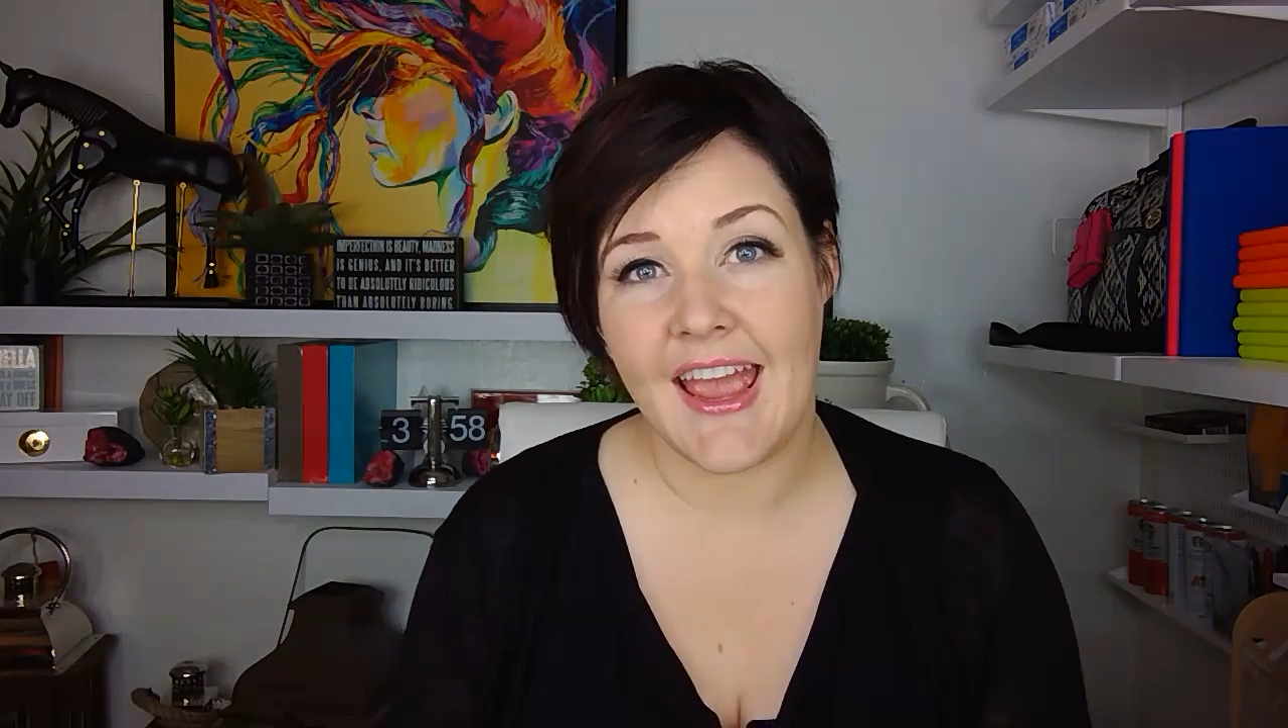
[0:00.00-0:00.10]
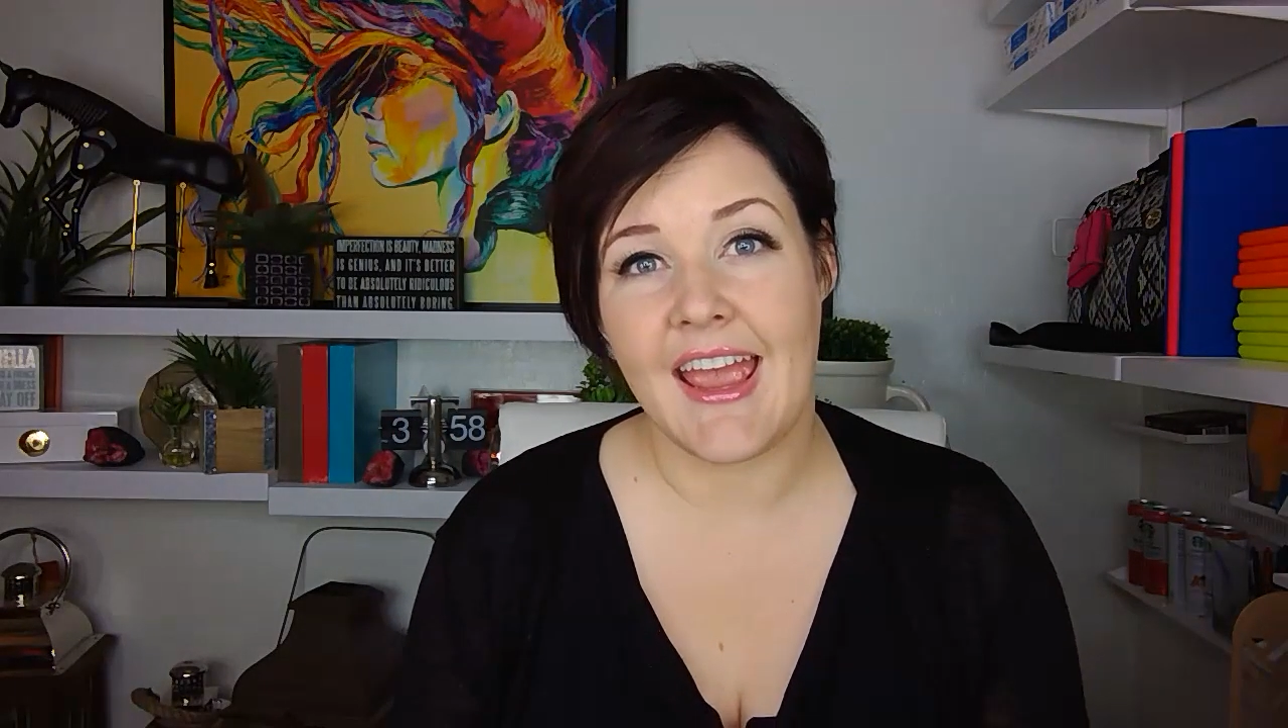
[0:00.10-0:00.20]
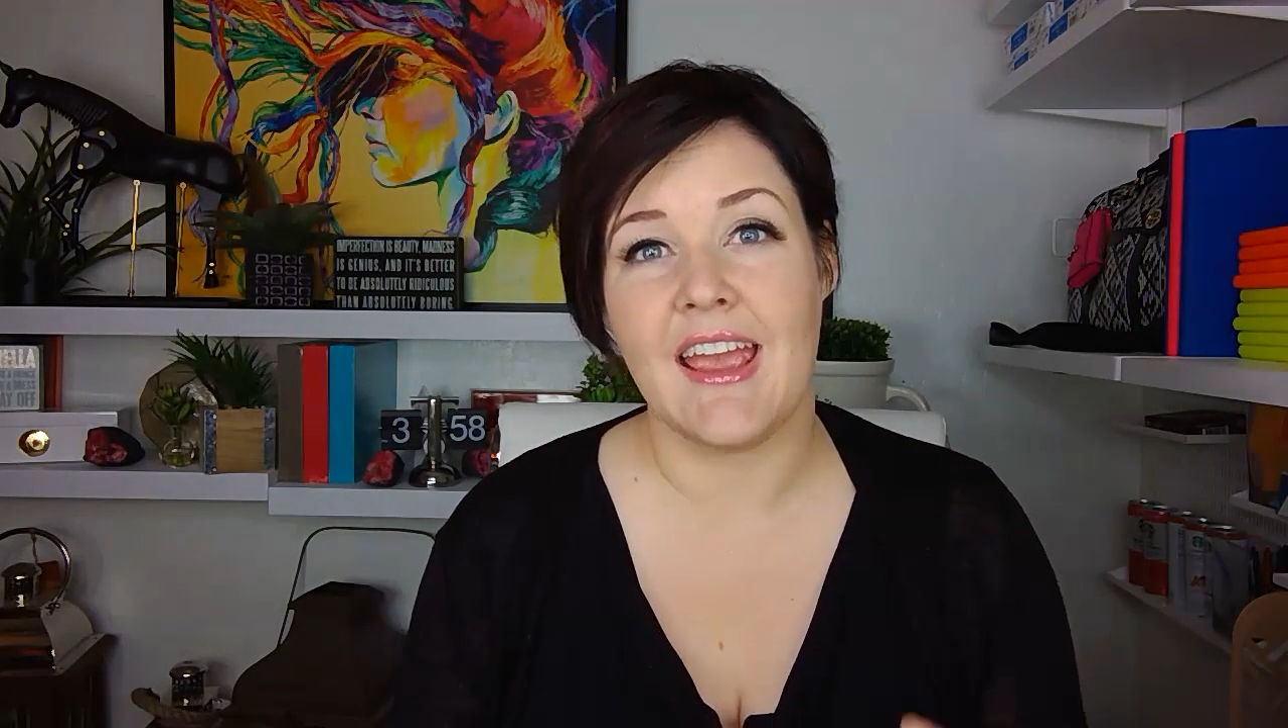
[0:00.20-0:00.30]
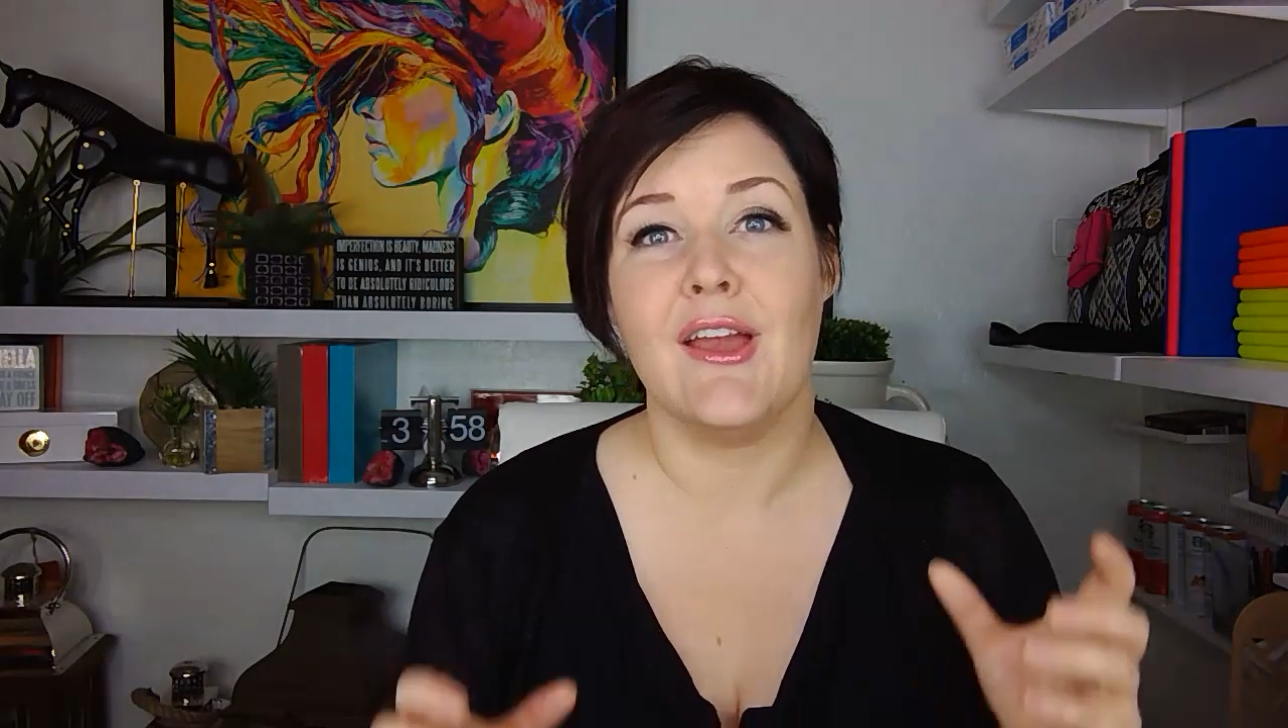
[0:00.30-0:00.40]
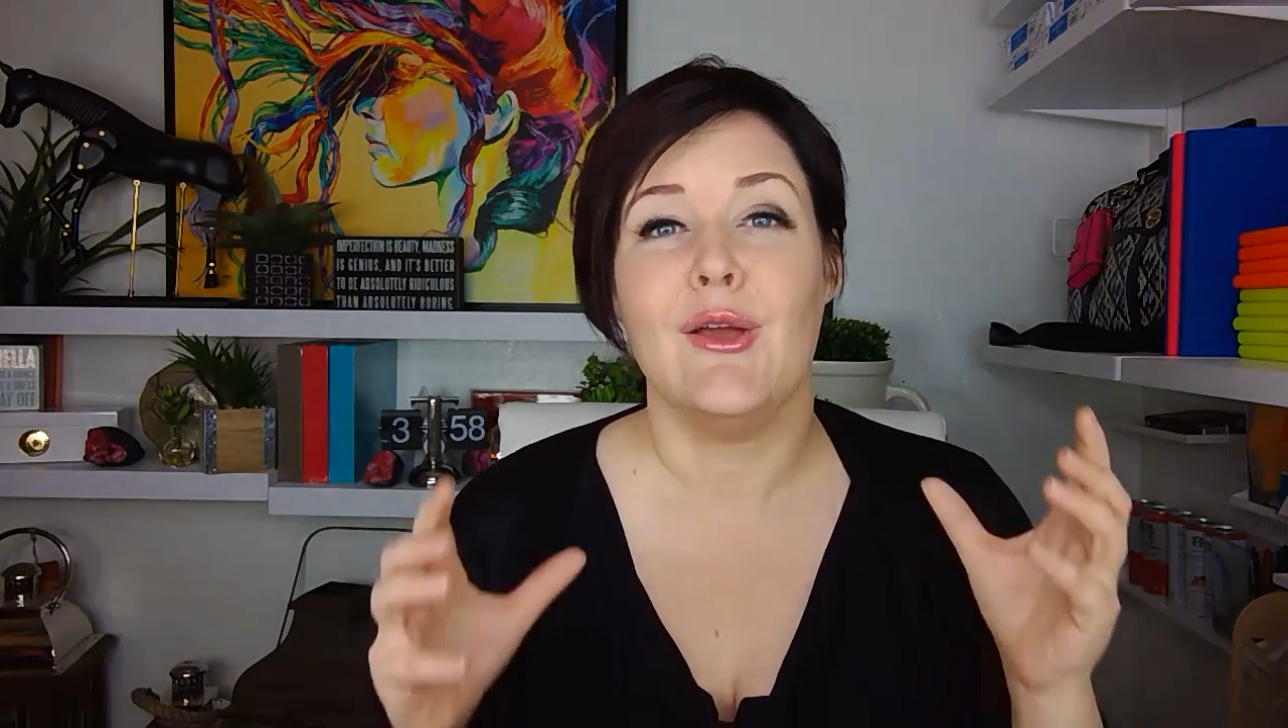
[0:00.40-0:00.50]

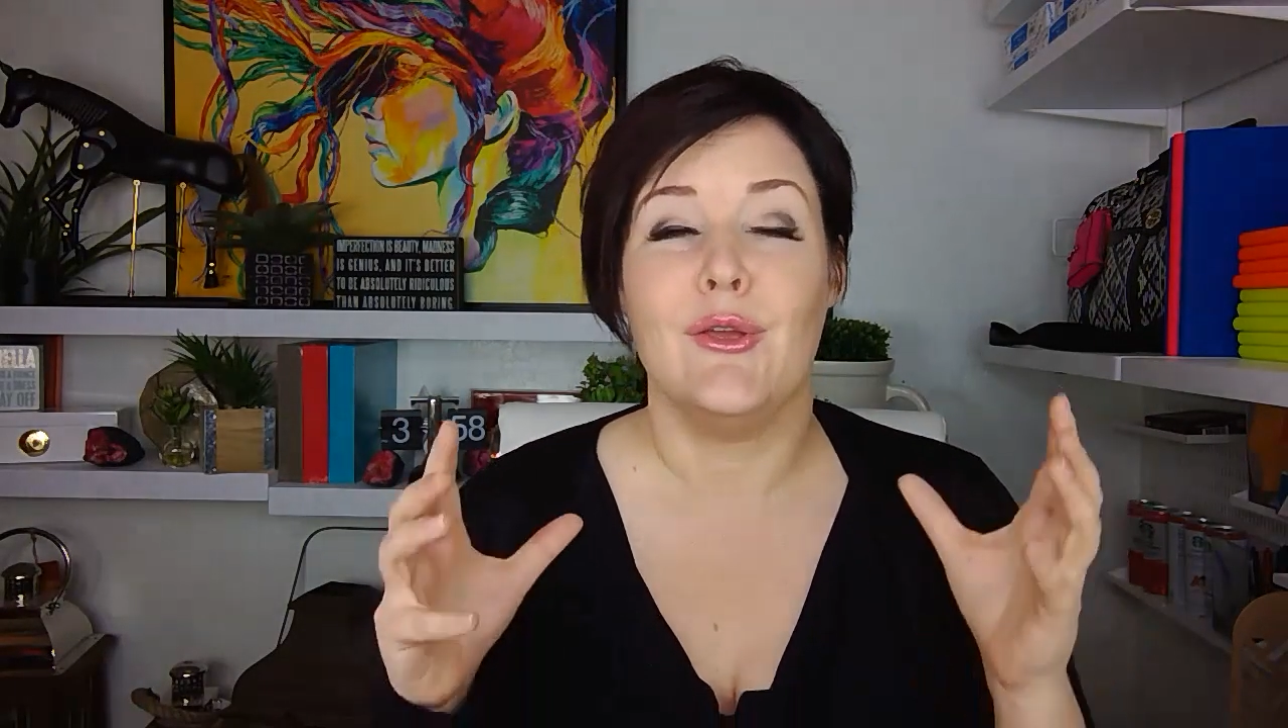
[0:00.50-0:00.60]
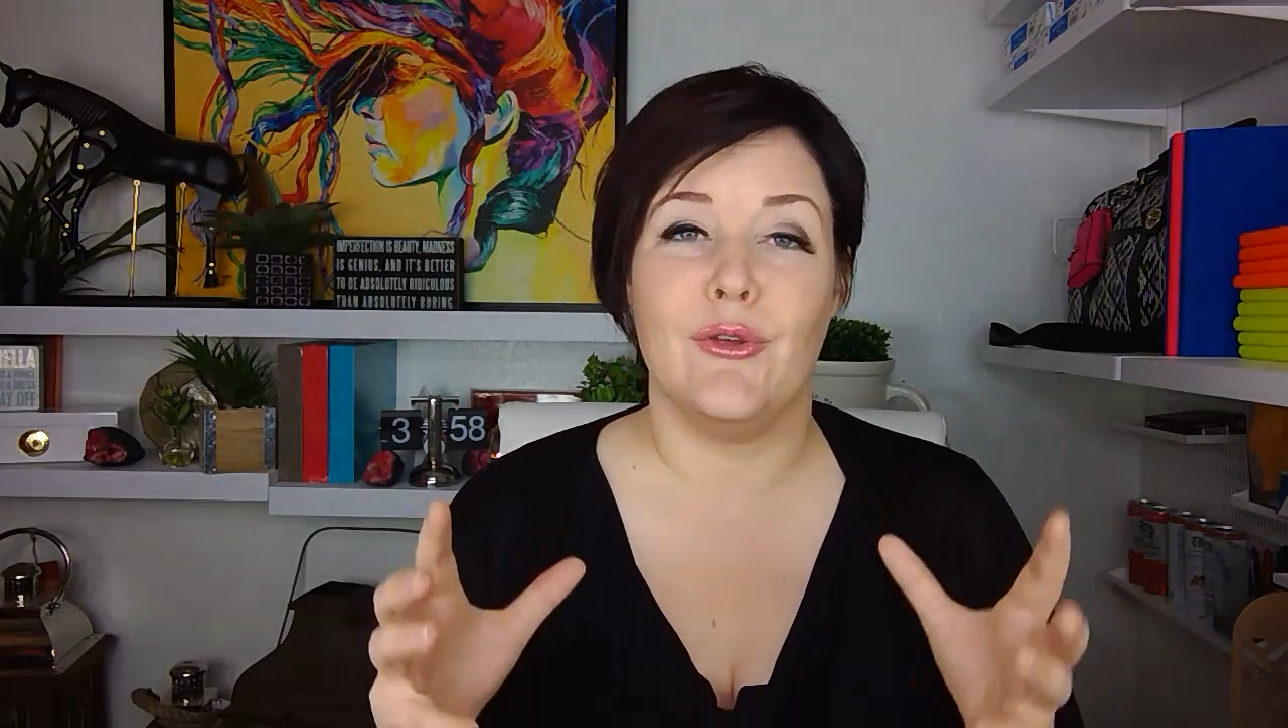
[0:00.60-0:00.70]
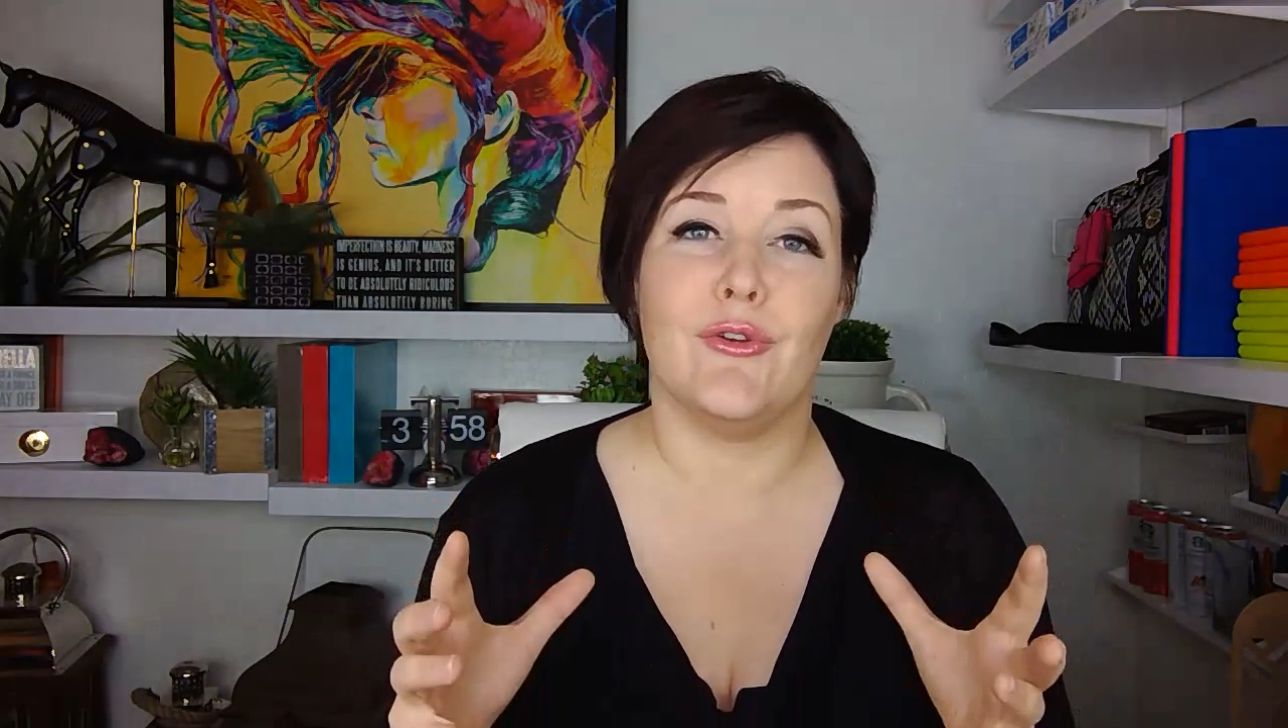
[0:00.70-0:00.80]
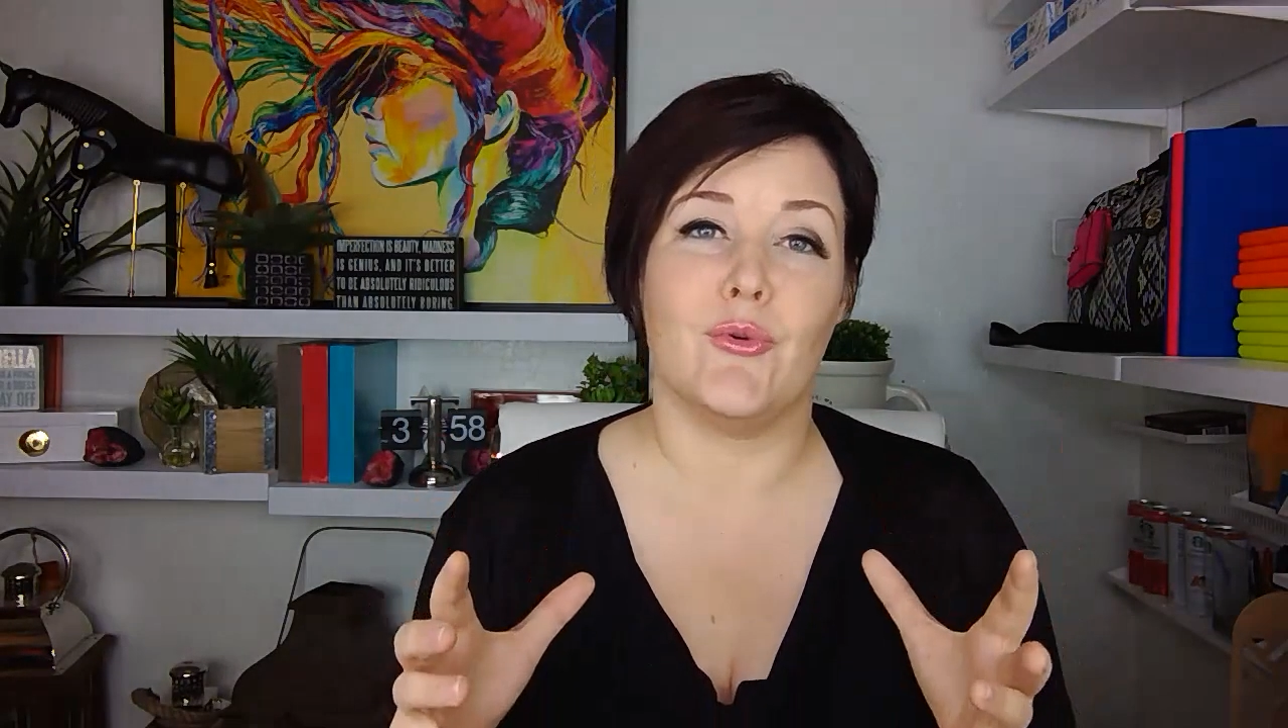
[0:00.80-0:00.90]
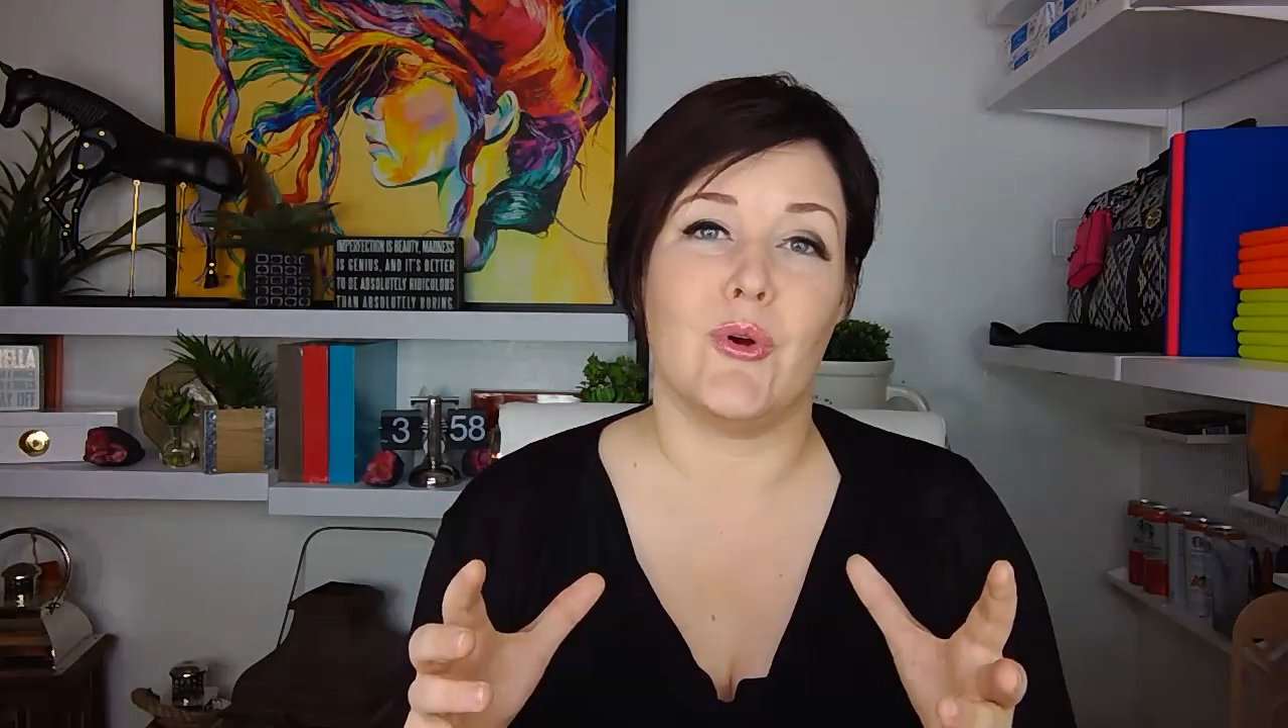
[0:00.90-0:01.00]

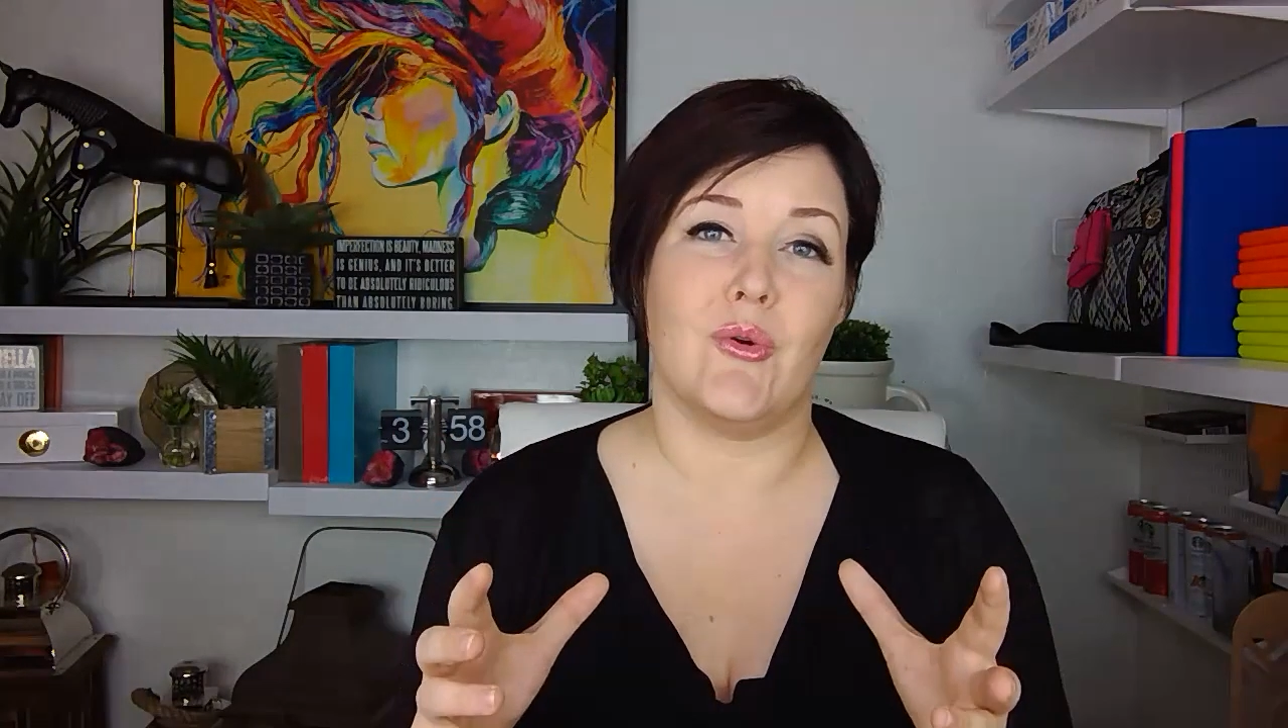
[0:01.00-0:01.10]
AKA,